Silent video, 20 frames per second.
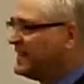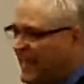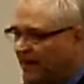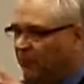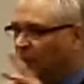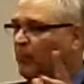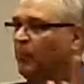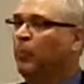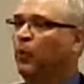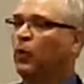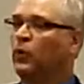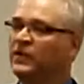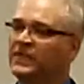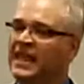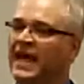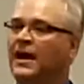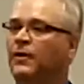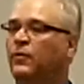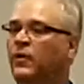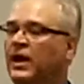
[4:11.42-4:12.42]
like they were born
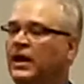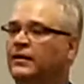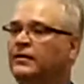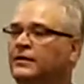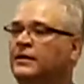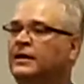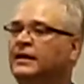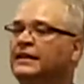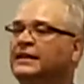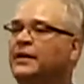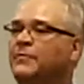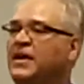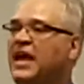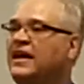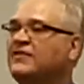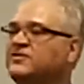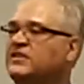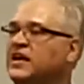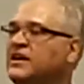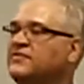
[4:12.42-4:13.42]
that way? Let
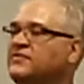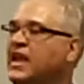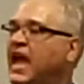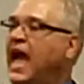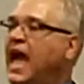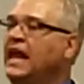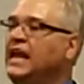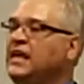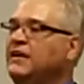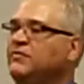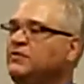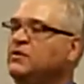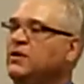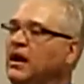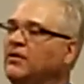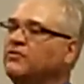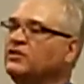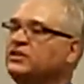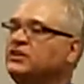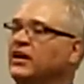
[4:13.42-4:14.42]
me ask you, any of you
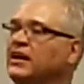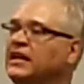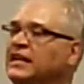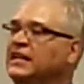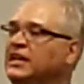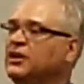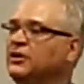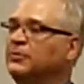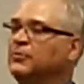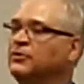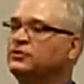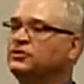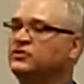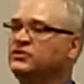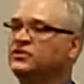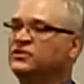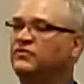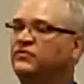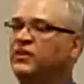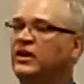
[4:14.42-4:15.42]
ever done any
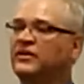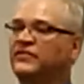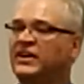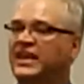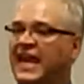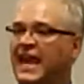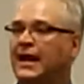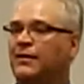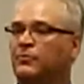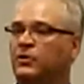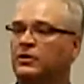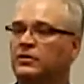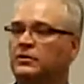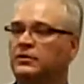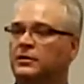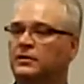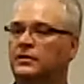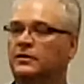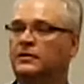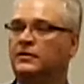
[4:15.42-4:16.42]
commercials in front of a camera?
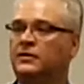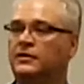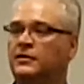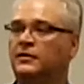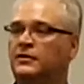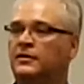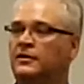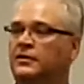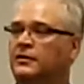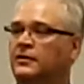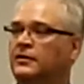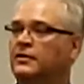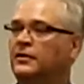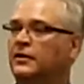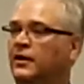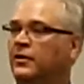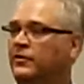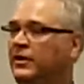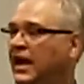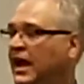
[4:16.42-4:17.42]

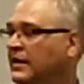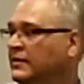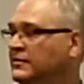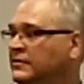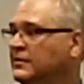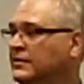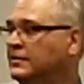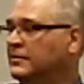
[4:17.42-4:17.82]
Okay.